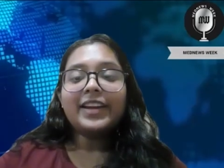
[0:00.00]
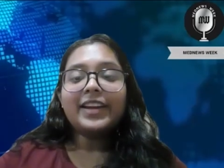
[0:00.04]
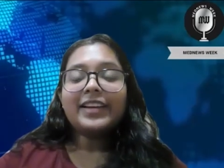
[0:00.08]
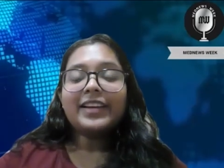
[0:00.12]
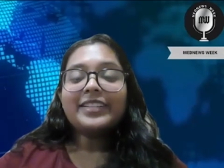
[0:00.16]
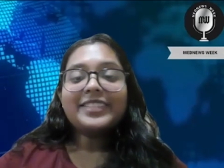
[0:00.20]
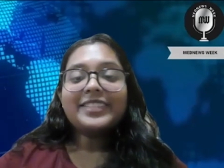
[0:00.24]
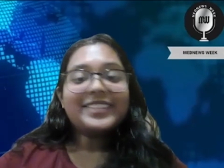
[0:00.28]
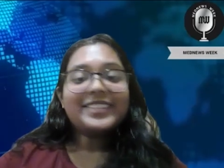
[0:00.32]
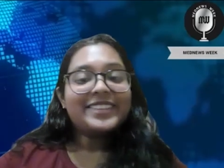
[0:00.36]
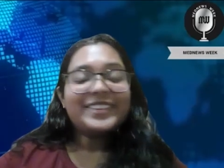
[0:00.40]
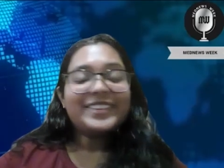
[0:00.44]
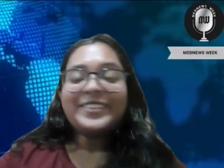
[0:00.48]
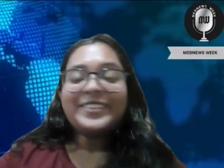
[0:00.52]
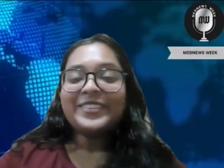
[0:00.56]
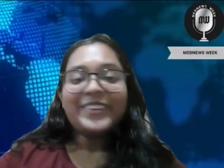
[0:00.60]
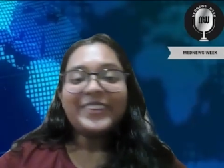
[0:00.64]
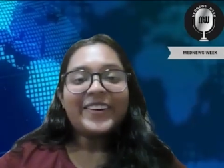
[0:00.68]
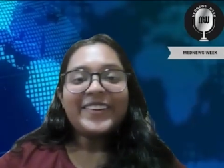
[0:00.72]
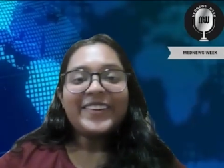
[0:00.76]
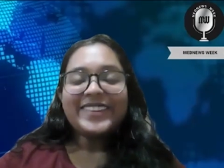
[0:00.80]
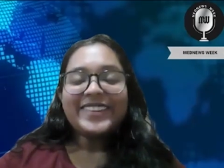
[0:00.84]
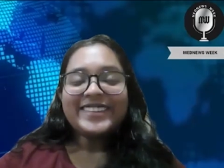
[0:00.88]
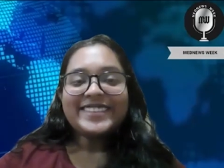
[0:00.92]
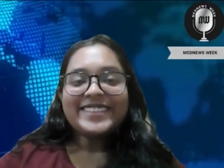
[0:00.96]
No,
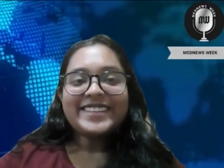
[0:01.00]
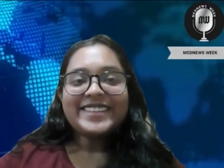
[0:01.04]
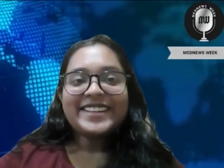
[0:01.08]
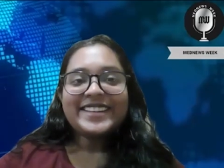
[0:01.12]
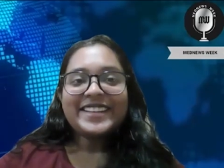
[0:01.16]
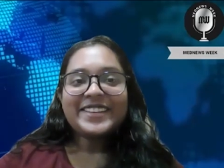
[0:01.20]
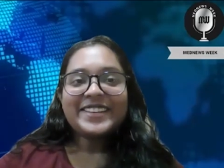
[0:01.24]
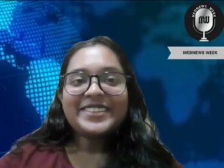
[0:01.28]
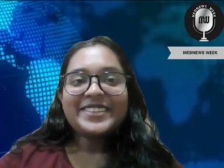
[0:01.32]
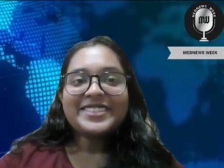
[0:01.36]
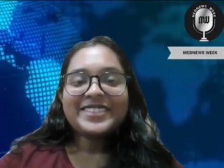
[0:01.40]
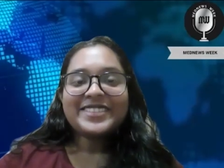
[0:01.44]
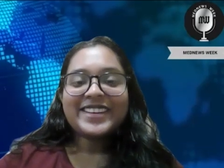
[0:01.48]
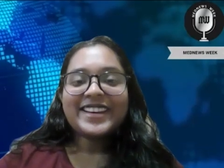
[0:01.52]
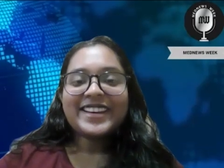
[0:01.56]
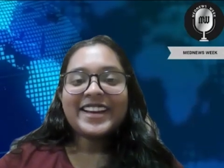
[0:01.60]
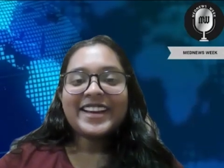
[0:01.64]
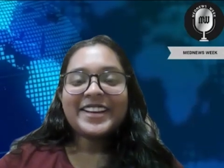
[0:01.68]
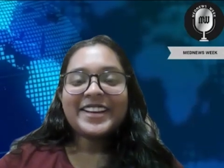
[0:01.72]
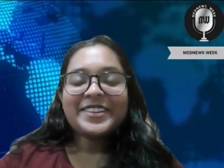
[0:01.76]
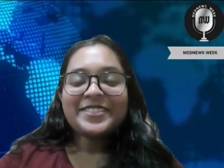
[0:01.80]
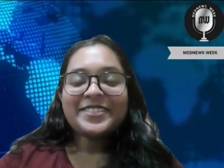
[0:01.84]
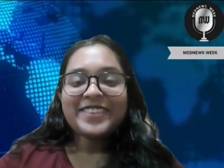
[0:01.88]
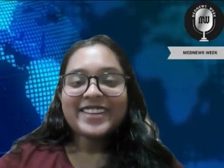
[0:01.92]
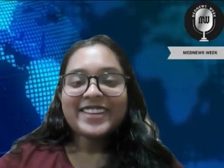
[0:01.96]
honestly, that was really
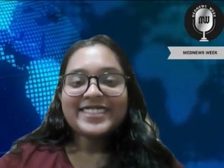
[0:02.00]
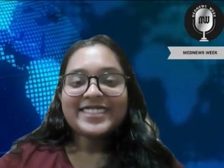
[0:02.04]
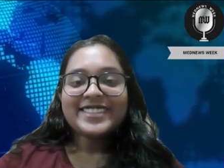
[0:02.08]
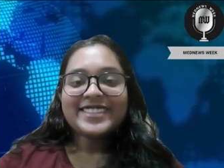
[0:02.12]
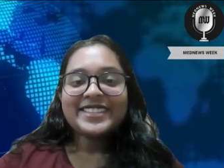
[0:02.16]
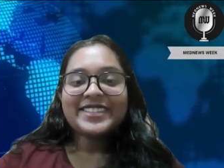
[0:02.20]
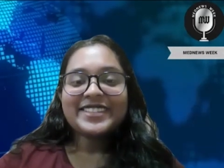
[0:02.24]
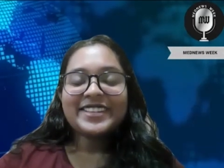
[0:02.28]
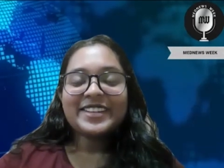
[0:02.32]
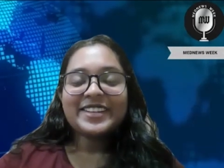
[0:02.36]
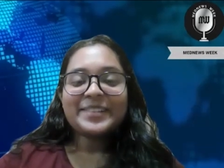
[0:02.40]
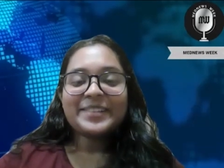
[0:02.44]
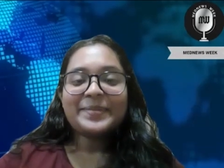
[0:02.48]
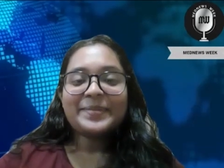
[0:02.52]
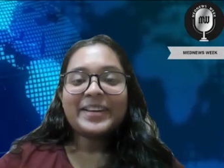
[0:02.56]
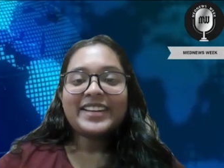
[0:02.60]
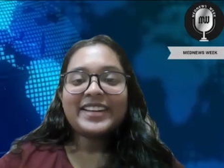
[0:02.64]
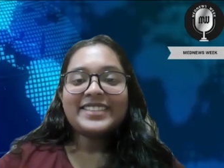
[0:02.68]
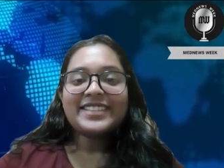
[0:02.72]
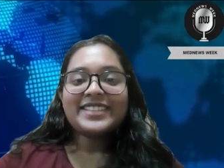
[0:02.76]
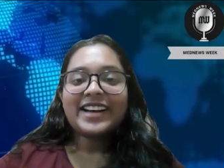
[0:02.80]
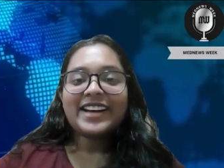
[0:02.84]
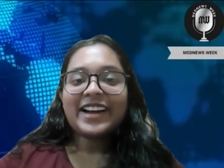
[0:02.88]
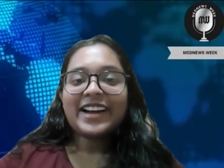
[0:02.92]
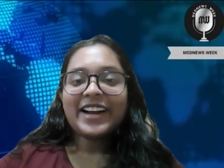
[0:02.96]
interesting to hear
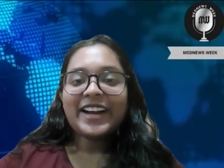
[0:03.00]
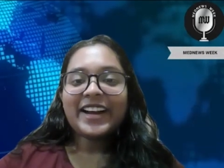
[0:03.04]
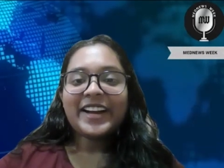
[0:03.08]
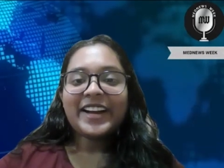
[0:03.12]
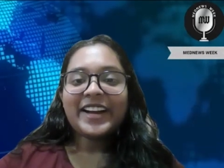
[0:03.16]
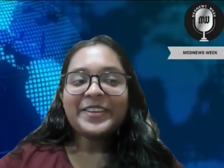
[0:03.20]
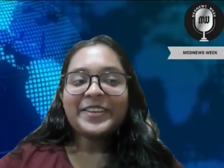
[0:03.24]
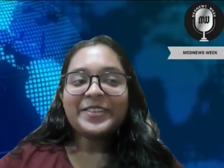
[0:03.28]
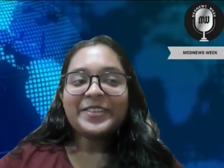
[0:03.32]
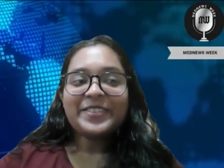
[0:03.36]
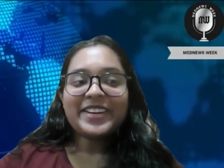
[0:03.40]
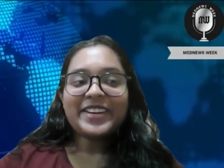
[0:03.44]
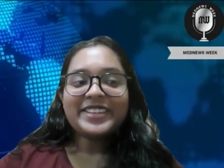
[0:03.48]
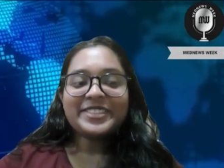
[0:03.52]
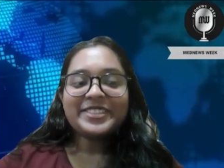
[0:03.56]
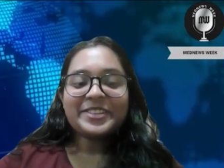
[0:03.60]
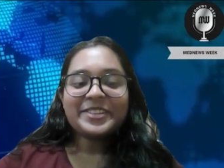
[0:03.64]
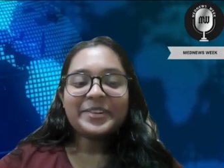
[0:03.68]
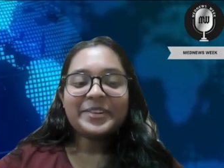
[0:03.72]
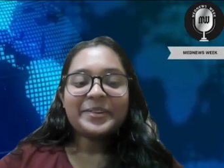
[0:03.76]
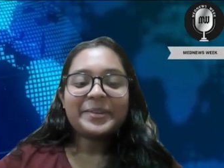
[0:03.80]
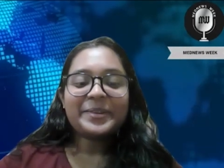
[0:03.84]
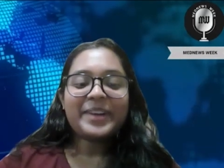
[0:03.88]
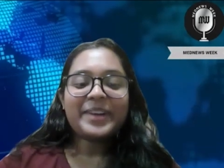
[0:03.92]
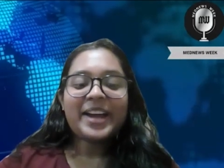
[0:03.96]
because I had read
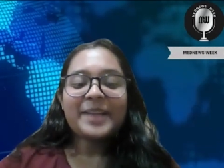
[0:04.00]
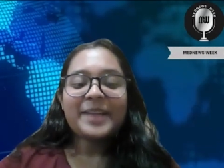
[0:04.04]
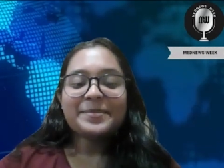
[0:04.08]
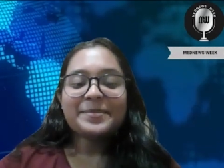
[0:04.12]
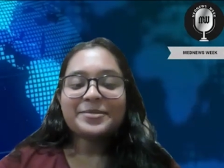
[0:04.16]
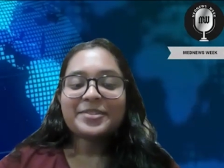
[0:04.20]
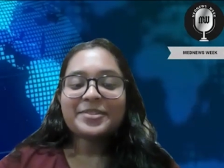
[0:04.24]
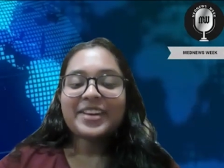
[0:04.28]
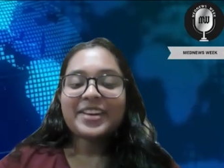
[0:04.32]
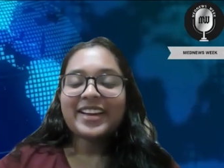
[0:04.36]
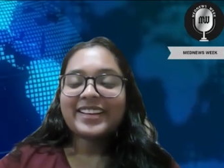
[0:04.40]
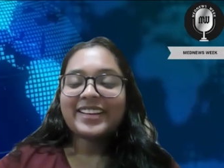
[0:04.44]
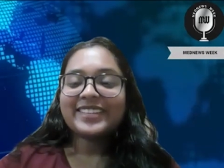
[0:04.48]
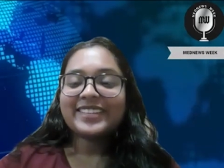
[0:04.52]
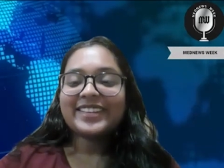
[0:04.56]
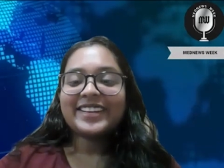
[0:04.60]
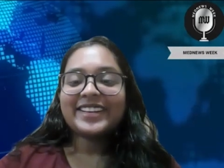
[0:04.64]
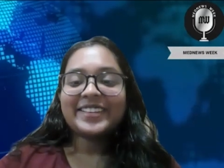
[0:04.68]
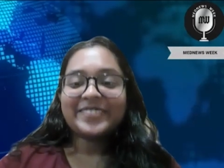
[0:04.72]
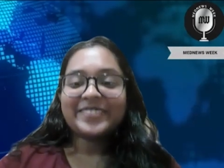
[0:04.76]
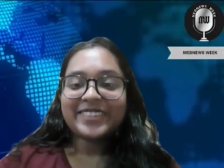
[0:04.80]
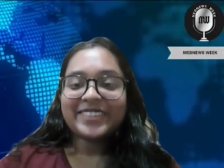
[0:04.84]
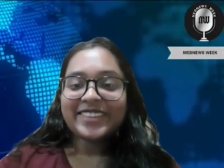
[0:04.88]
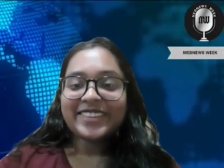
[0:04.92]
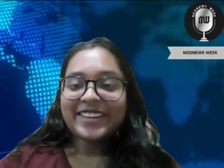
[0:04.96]
your abstract and
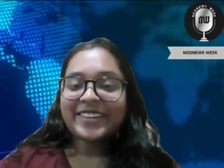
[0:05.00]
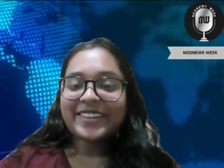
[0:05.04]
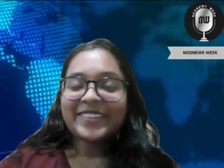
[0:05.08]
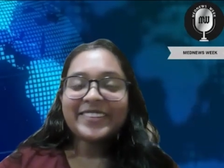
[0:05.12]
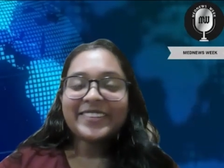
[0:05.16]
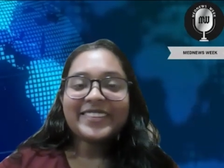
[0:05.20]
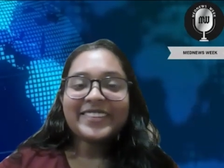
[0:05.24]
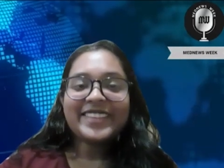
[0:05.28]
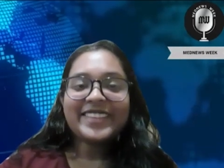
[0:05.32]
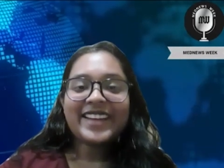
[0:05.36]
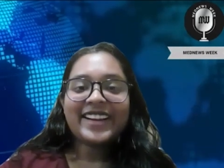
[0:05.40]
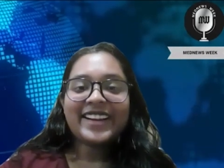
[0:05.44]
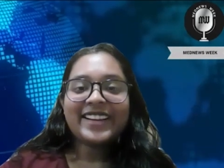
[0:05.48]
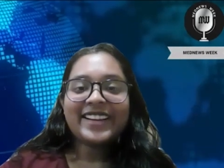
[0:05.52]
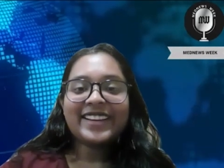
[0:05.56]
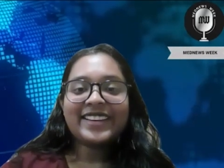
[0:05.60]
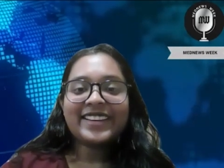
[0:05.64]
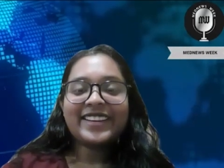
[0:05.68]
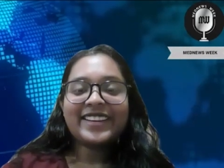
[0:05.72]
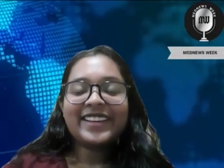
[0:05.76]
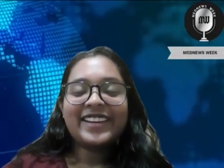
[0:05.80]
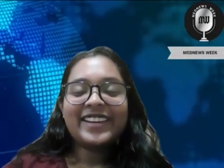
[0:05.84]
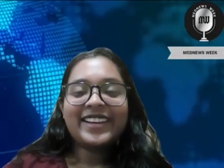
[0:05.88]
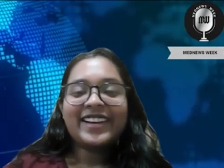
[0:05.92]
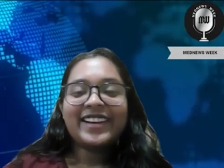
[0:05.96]
everything on that,
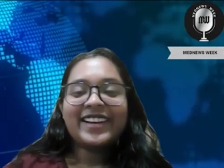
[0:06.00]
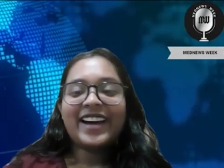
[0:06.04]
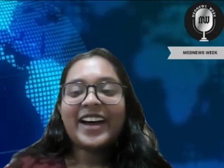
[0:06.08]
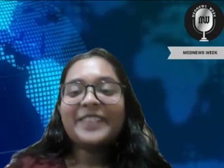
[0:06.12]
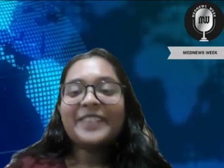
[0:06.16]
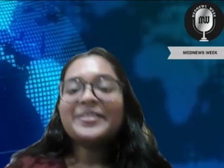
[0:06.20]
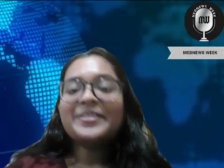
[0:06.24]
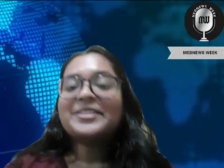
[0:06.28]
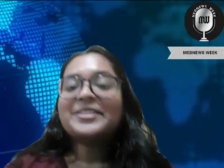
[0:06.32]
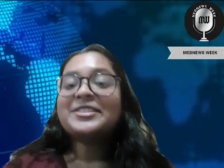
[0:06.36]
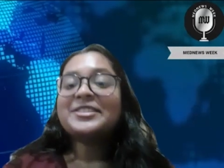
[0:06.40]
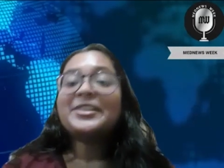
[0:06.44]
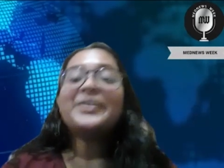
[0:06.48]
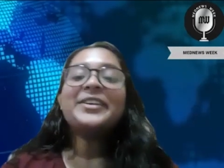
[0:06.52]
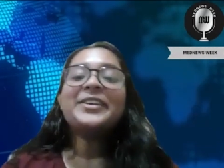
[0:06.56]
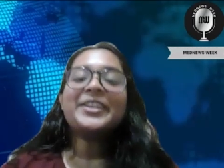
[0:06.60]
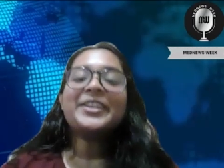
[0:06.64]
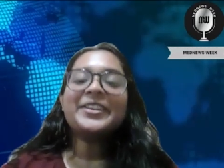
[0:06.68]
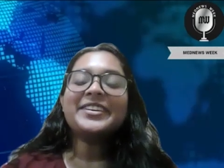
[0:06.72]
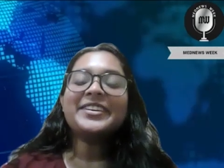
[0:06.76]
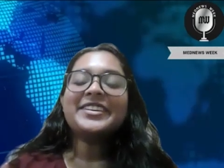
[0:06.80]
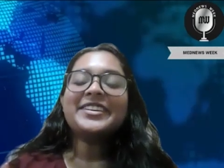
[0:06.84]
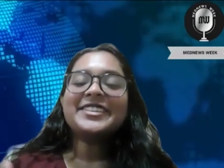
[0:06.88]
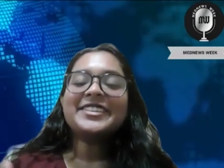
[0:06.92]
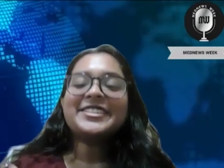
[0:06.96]
and I was so
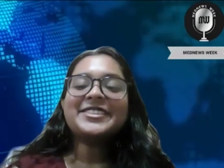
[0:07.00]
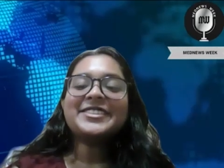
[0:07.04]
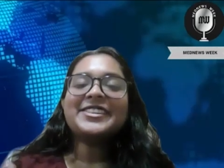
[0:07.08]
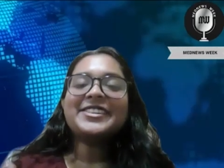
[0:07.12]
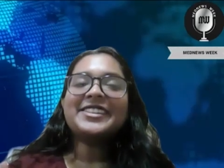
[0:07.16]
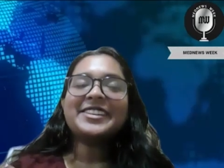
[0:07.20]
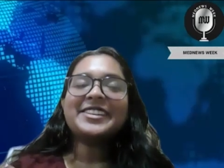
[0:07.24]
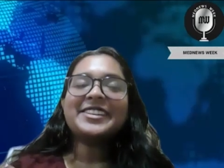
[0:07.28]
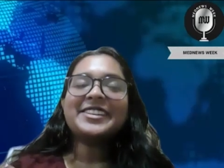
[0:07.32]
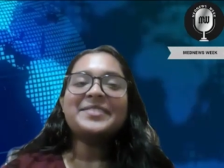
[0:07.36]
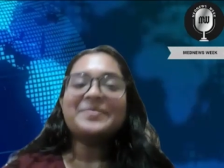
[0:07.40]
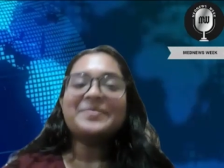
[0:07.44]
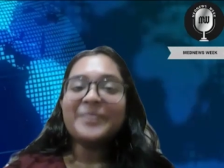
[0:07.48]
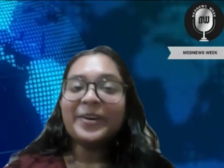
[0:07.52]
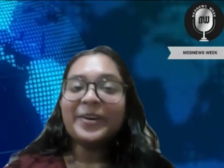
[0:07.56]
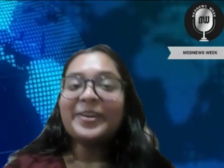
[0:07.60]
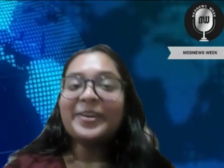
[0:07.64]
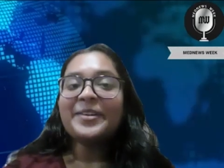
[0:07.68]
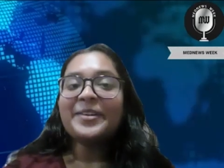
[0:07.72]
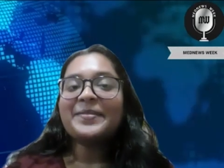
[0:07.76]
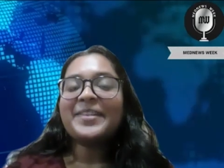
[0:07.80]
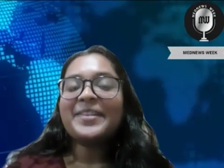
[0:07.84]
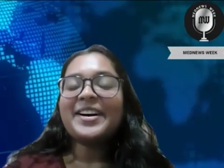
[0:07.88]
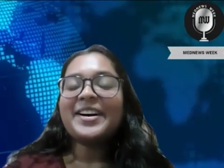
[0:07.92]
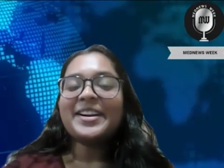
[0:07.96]
curious to learn more
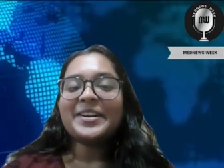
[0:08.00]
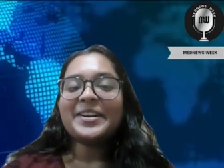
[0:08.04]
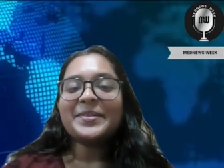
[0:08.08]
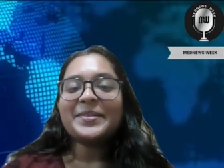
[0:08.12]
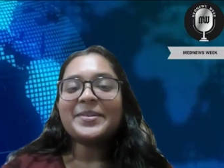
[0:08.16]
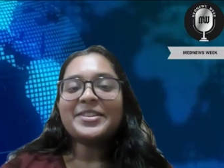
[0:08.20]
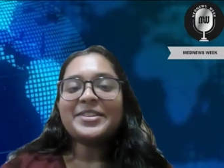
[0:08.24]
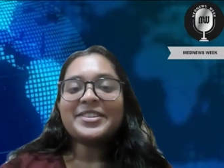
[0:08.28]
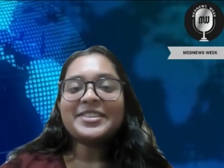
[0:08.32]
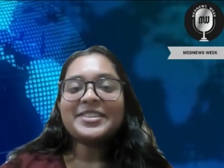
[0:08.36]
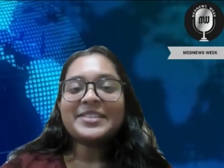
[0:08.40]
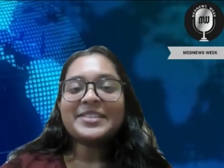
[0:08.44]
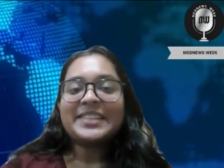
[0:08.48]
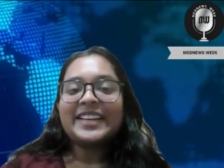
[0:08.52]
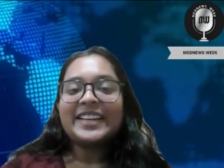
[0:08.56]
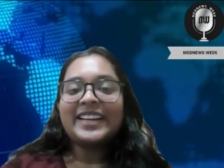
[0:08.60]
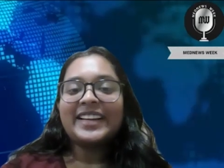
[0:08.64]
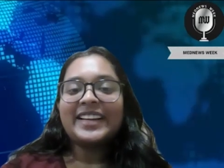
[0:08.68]
about it, which is,